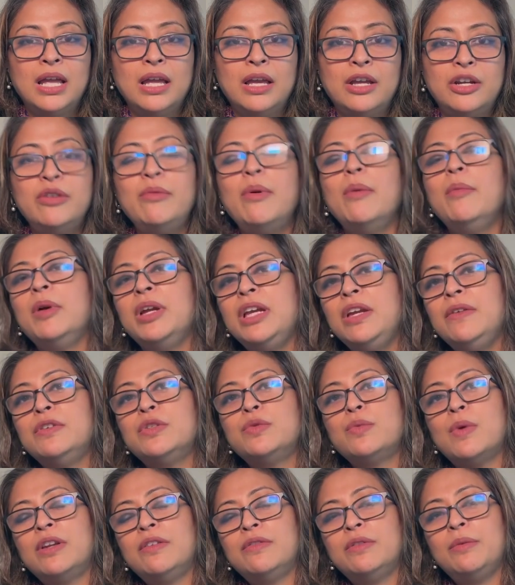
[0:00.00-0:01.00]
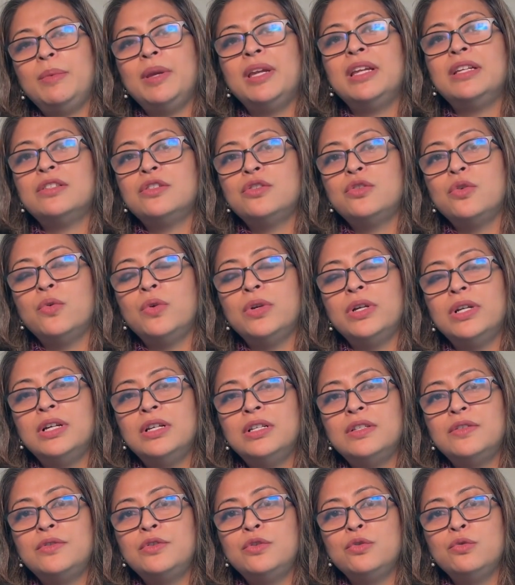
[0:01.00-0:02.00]
Remember, he was one of the biggest
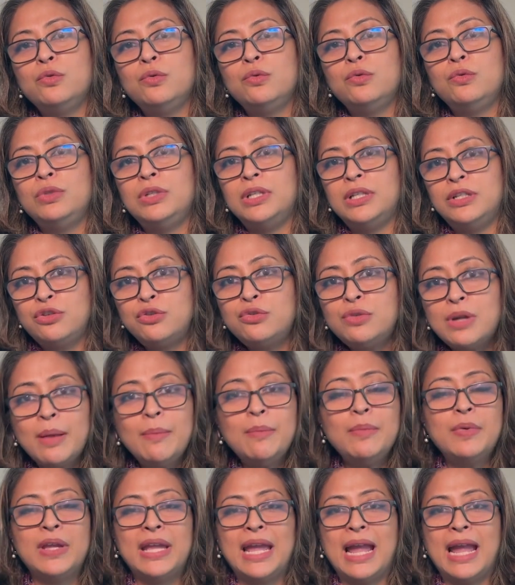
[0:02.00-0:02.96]
donors to the Trump